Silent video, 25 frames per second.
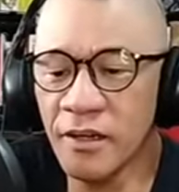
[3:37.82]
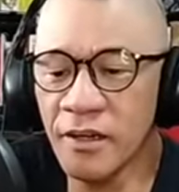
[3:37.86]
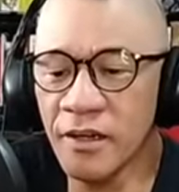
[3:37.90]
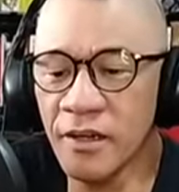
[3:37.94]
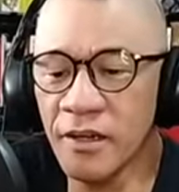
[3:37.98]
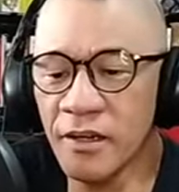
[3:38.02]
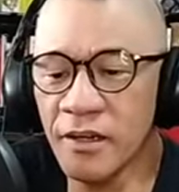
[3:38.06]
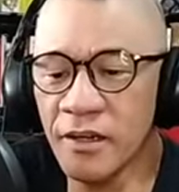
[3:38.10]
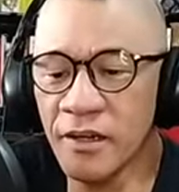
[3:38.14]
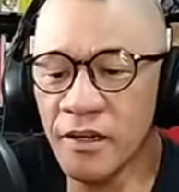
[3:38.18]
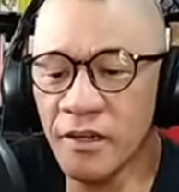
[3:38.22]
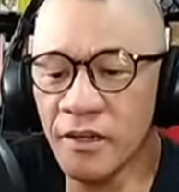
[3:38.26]

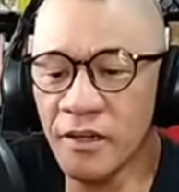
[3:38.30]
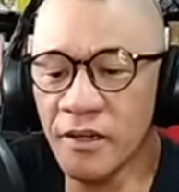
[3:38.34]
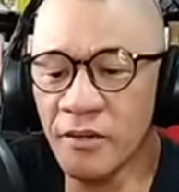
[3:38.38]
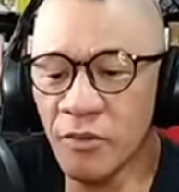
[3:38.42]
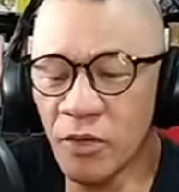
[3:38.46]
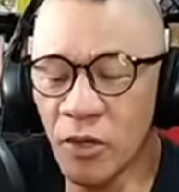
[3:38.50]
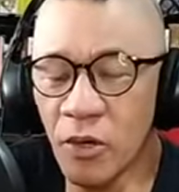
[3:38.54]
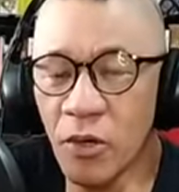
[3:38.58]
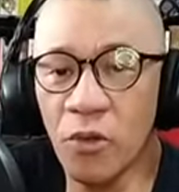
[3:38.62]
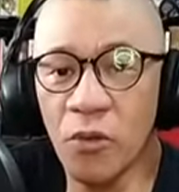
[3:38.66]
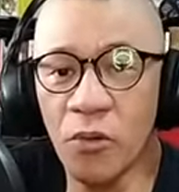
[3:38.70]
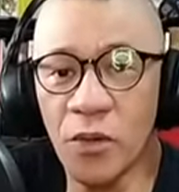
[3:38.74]

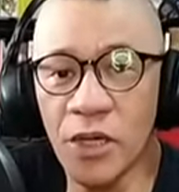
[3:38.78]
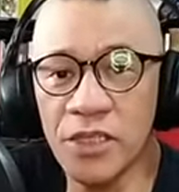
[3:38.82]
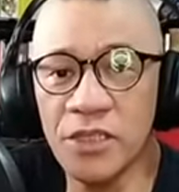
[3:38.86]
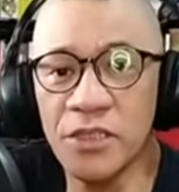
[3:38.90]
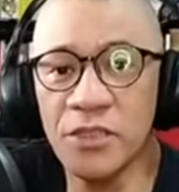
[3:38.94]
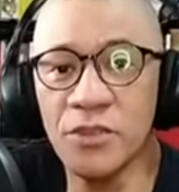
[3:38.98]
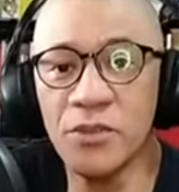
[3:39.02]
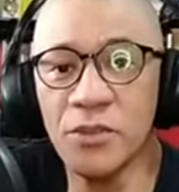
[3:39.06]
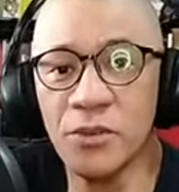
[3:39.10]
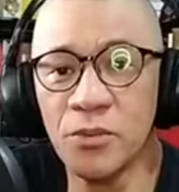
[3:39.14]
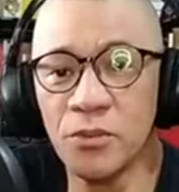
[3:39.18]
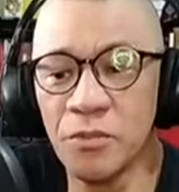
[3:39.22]
We
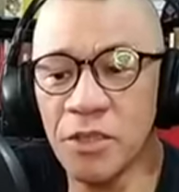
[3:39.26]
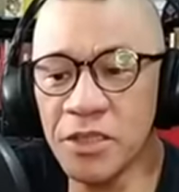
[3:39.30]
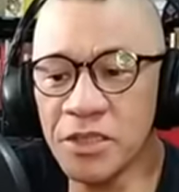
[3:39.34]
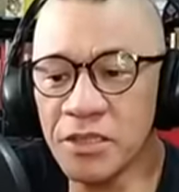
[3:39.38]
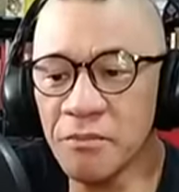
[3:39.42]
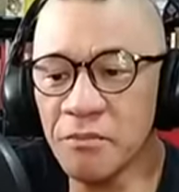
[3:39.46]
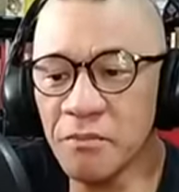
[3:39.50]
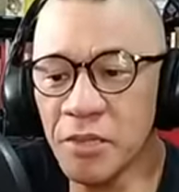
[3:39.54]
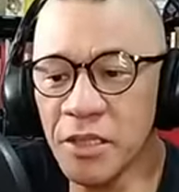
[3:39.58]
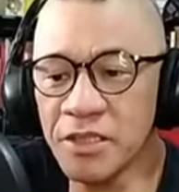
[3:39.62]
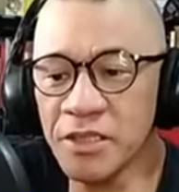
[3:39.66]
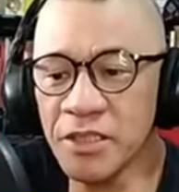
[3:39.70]
always do
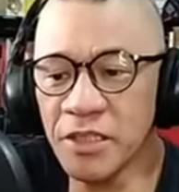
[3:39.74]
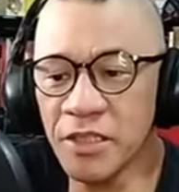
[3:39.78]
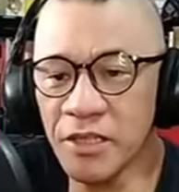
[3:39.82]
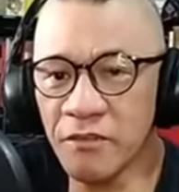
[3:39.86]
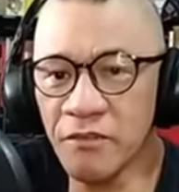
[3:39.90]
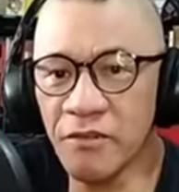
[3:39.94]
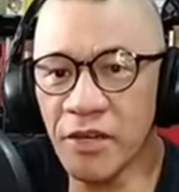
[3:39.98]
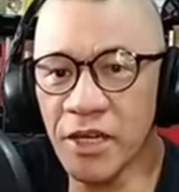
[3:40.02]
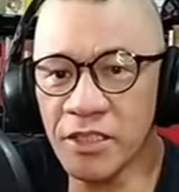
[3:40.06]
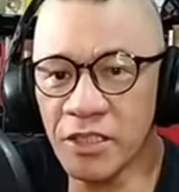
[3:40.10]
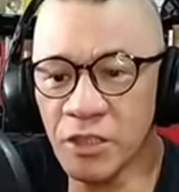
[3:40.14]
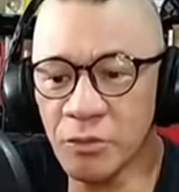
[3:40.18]
mise en place in
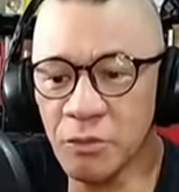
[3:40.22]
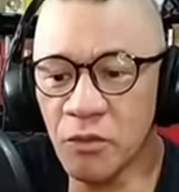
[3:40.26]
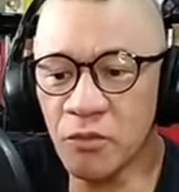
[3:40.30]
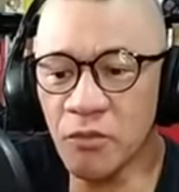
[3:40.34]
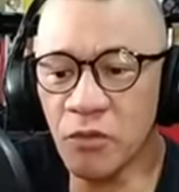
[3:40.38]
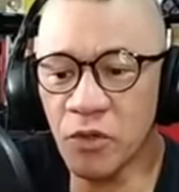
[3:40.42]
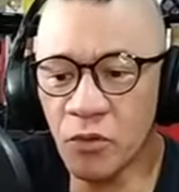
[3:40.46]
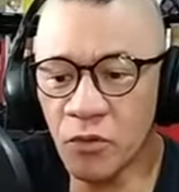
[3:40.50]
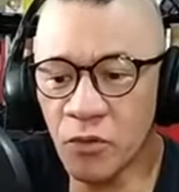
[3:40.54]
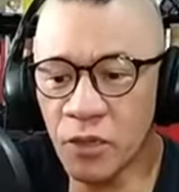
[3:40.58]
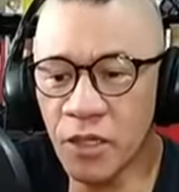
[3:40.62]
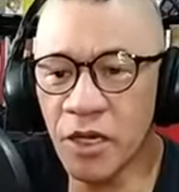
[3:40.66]
advance
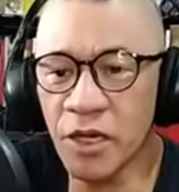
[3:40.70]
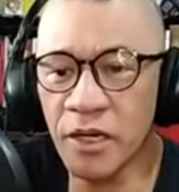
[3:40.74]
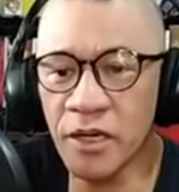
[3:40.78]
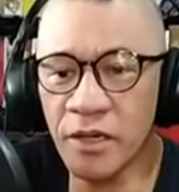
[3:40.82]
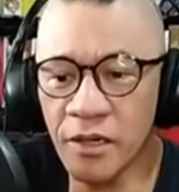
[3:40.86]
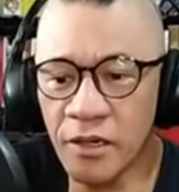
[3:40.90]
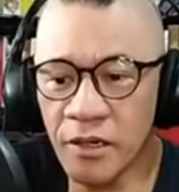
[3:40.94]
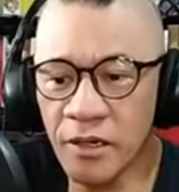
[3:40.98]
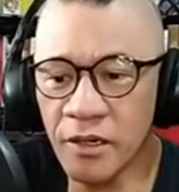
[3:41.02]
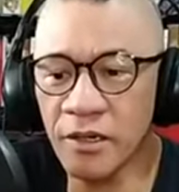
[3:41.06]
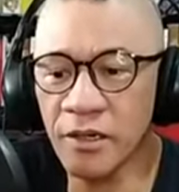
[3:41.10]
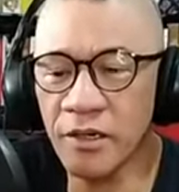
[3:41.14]
before we
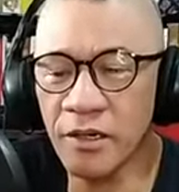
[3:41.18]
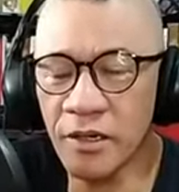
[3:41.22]
are